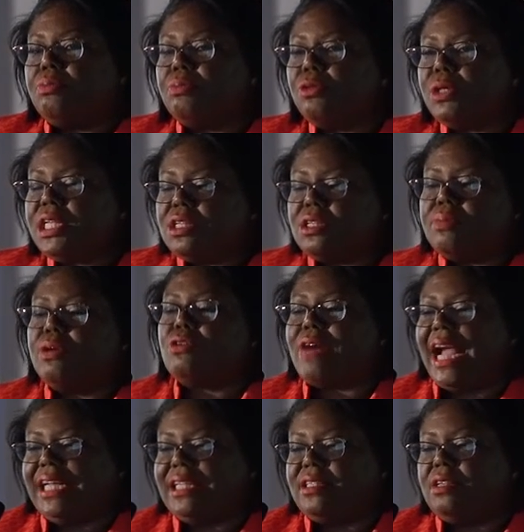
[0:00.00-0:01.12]
We need to be
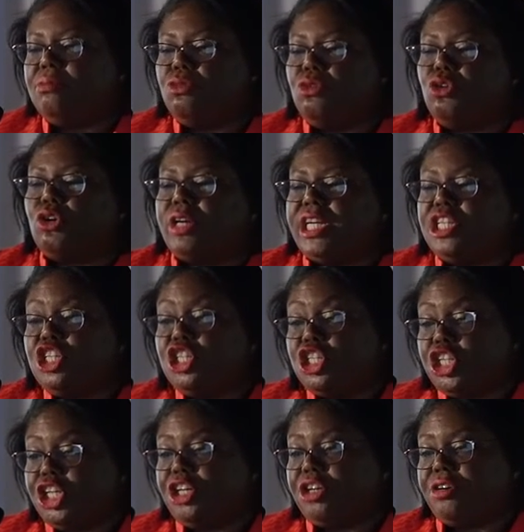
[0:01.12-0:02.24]
writing more and
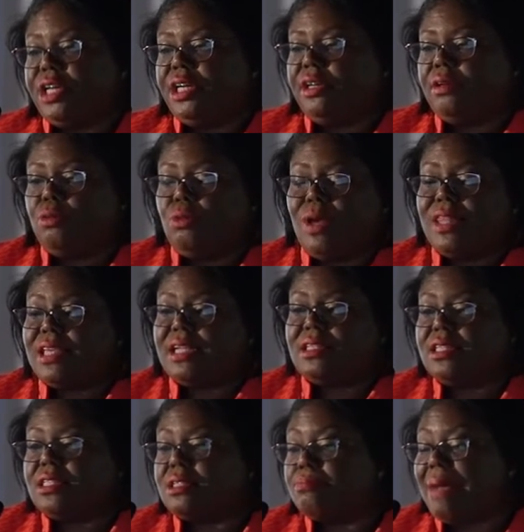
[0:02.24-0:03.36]
sharing, whether it
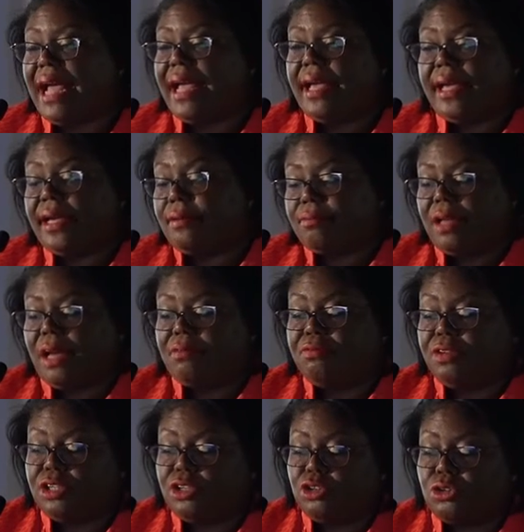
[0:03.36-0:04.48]
is by a
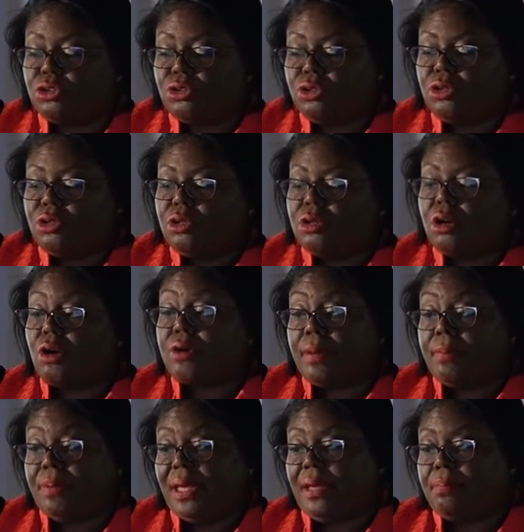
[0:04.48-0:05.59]
video or a
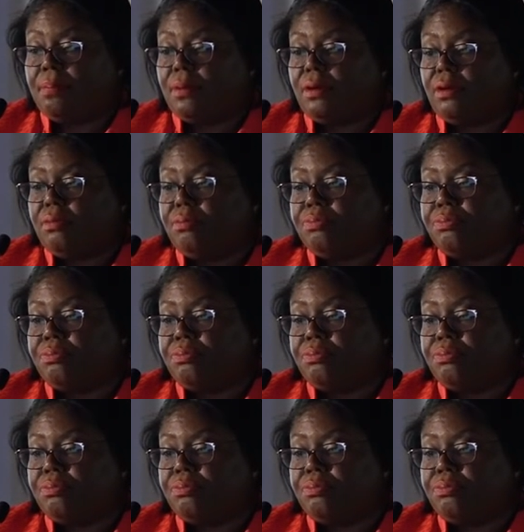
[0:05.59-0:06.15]
paper.